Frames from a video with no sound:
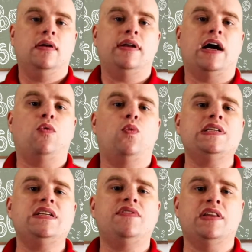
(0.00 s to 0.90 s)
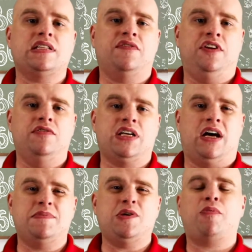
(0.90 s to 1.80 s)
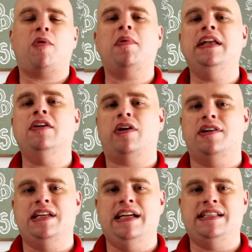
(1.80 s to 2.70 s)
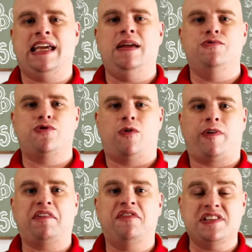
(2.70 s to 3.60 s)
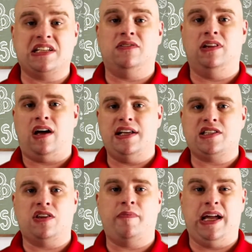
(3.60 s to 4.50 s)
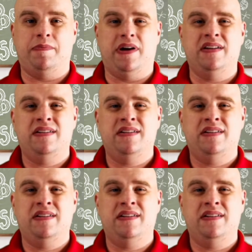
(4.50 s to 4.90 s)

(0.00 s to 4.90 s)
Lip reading: Now, once you've done this a few times, you're probably not going to need to keep drawing physical lines on the paper.